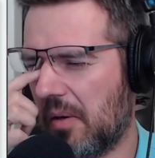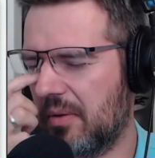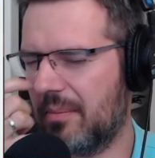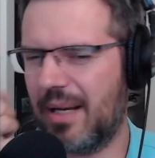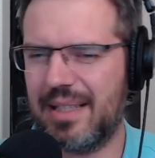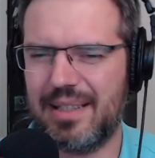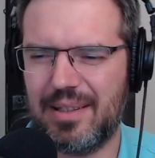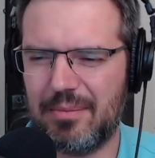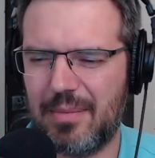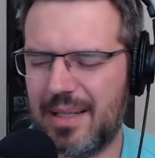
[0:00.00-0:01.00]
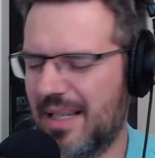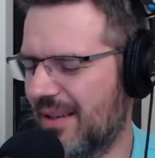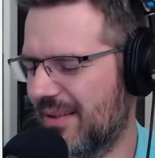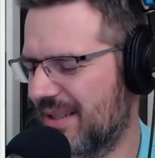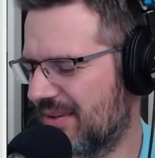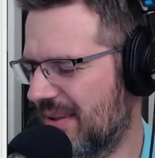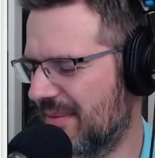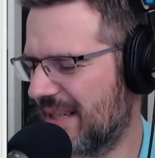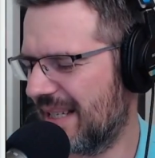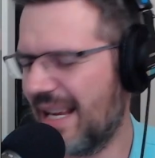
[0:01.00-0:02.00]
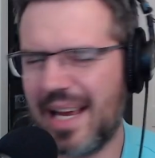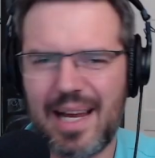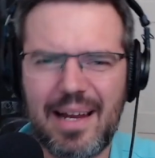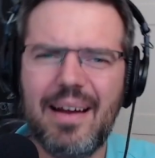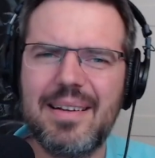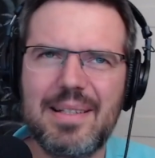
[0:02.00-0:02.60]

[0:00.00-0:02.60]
on the mon- on Monday on the stream said, "Yeah,